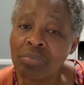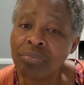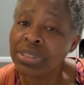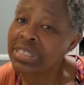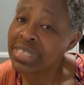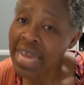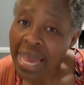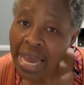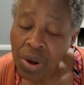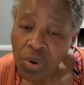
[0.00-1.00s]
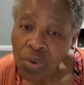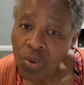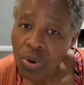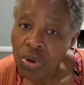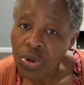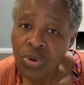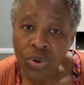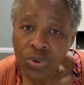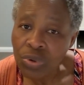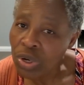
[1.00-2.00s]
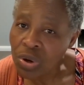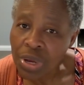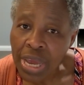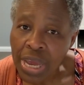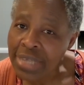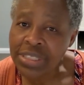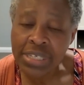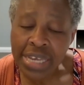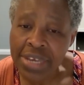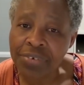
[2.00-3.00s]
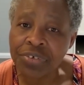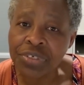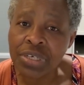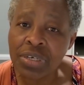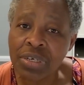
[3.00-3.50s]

but now no longer as slaves,